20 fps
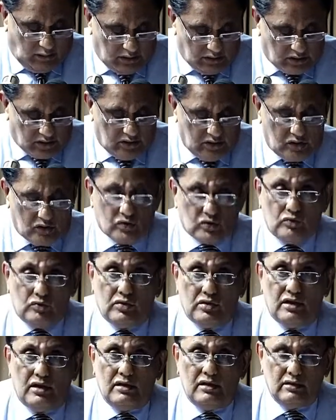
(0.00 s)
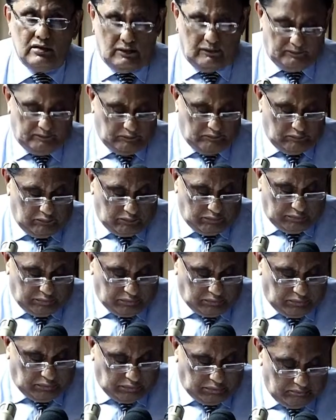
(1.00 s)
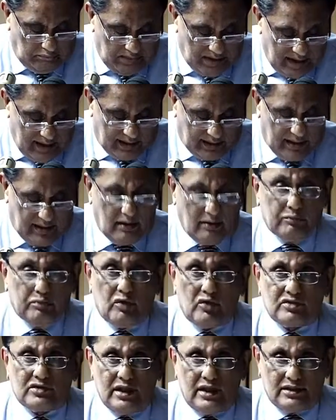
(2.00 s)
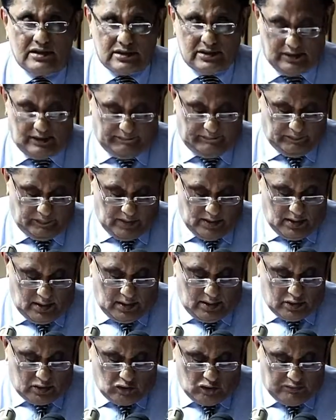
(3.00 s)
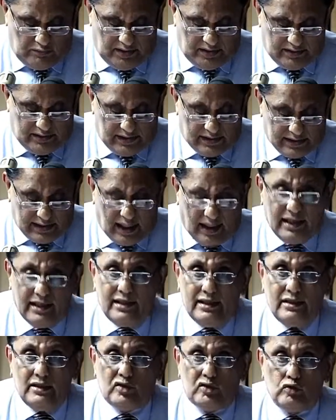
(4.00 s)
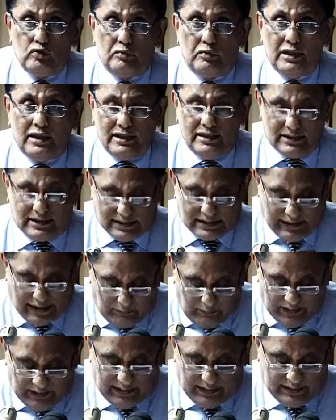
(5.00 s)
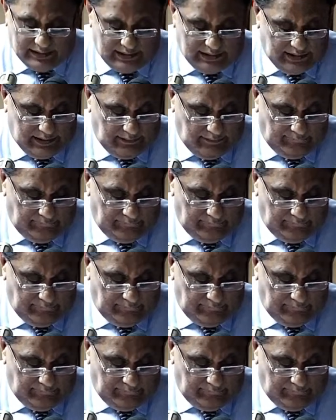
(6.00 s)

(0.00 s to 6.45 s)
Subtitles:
constitutional making process should be designed to bring stability